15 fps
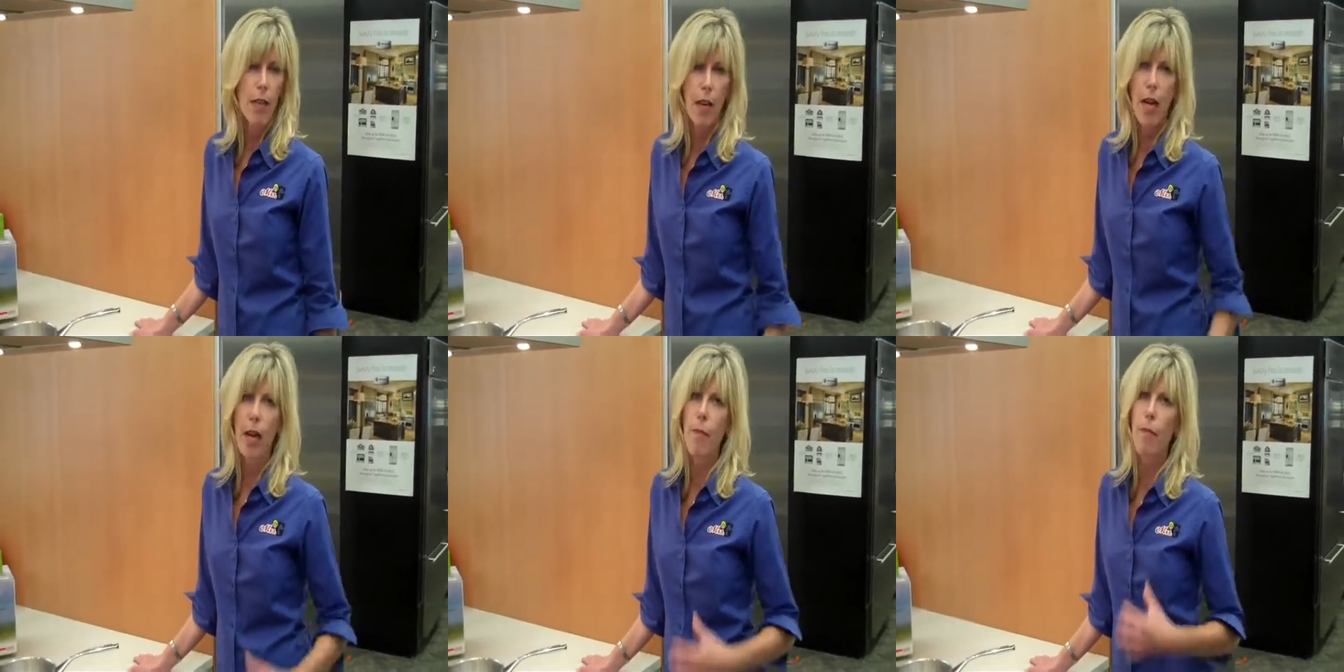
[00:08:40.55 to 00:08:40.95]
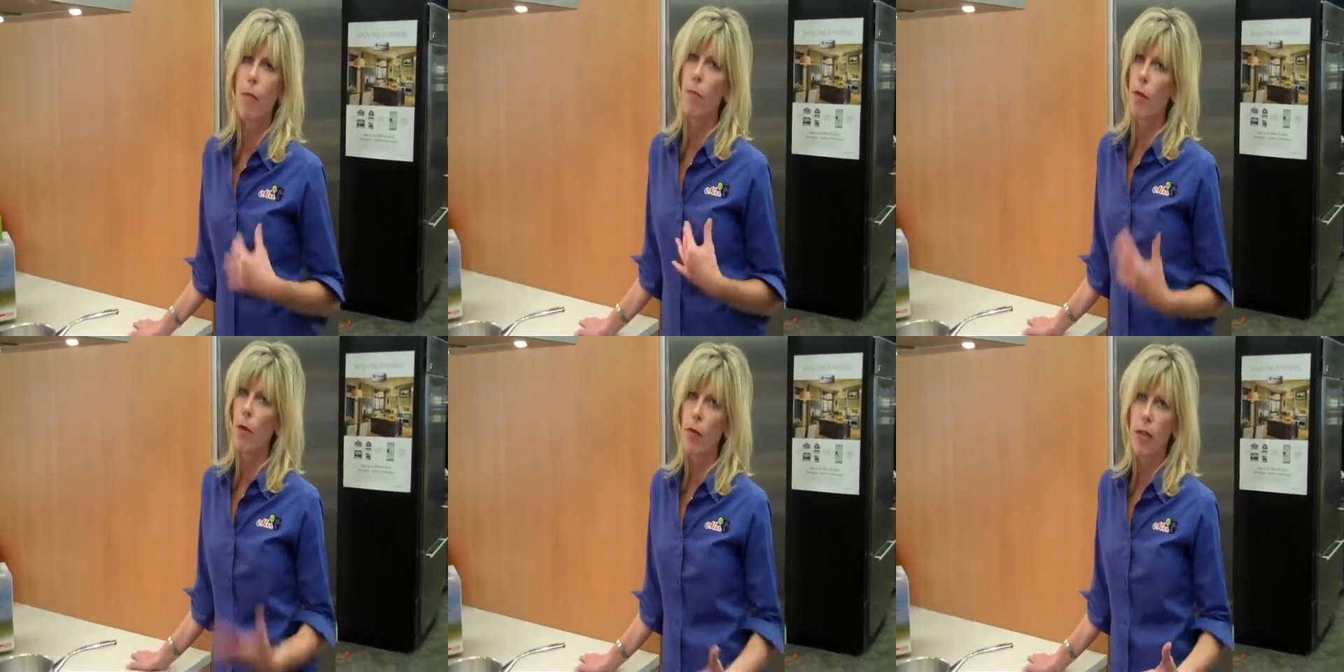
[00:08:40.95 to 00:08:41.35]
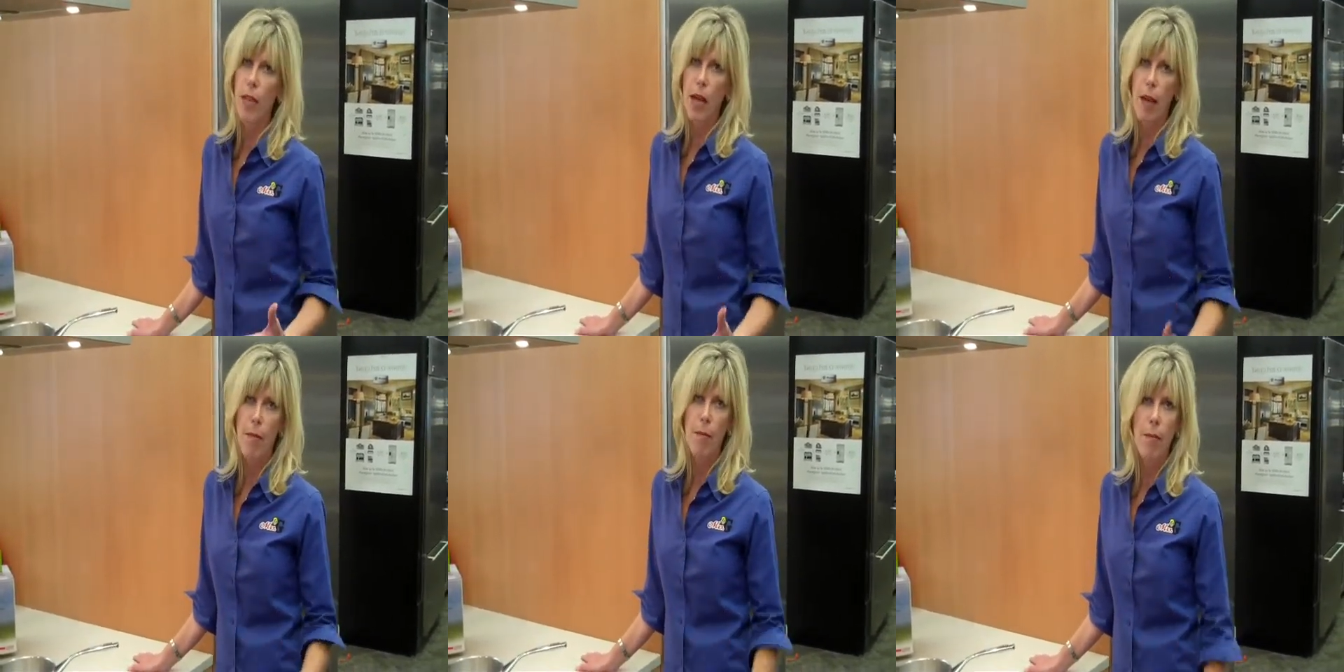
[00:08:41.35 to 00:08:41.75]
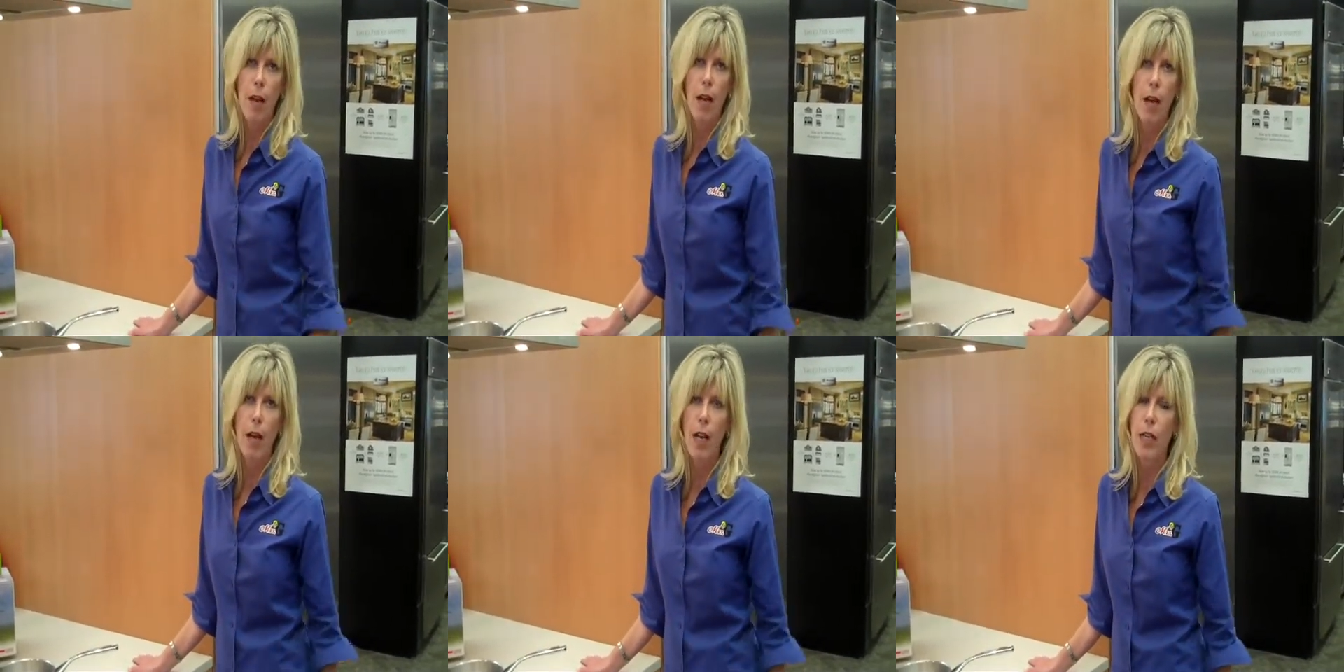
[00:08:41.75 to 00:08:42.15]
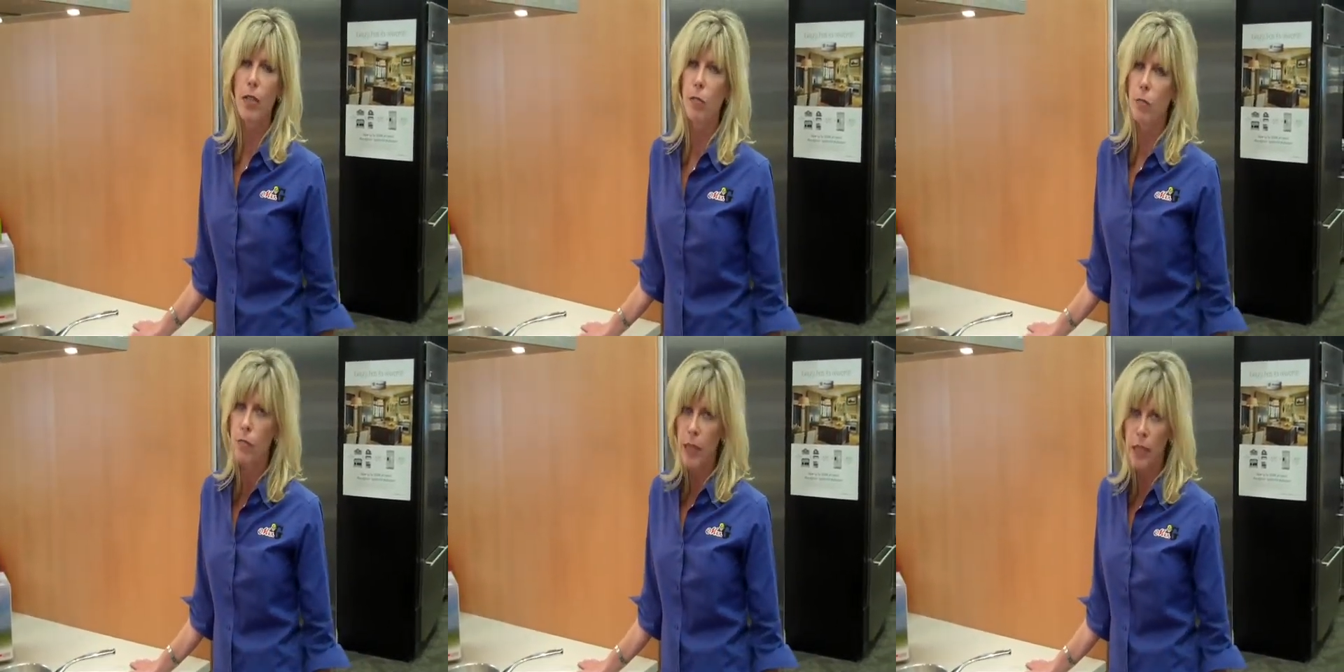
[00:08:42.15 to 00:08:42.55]
that I promote them
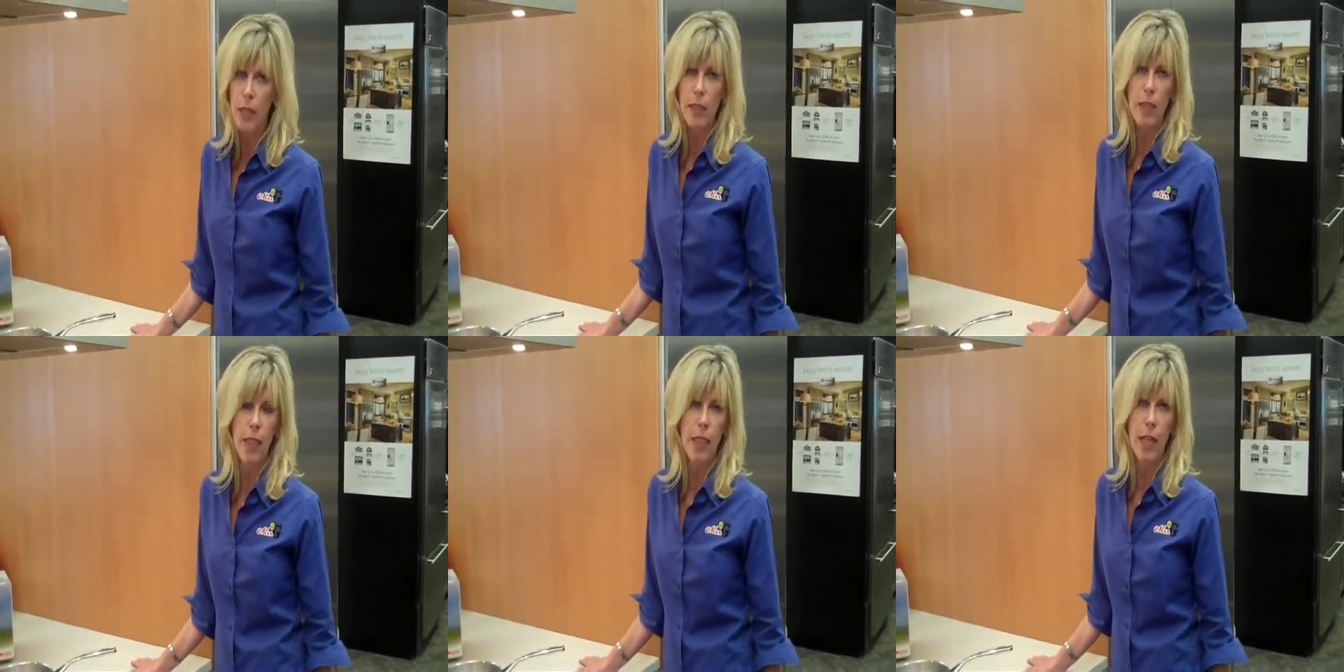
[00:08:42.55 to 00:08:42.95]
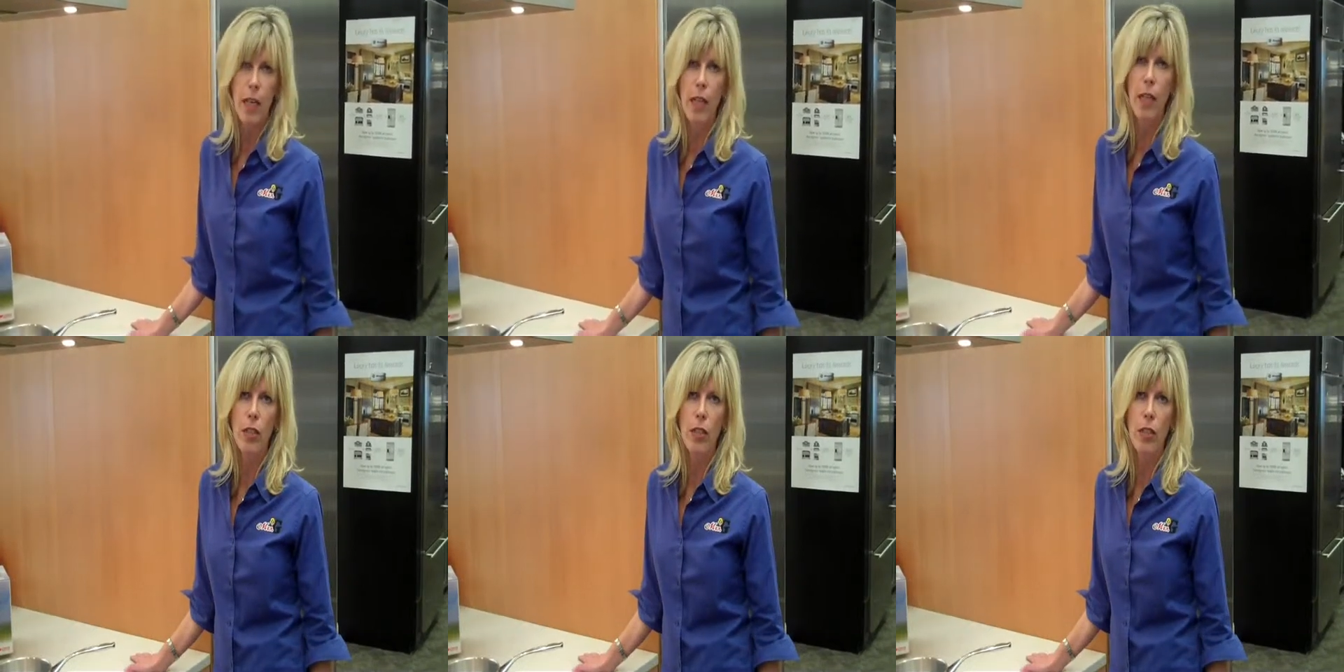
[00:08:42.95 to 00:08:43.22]
as much as I can.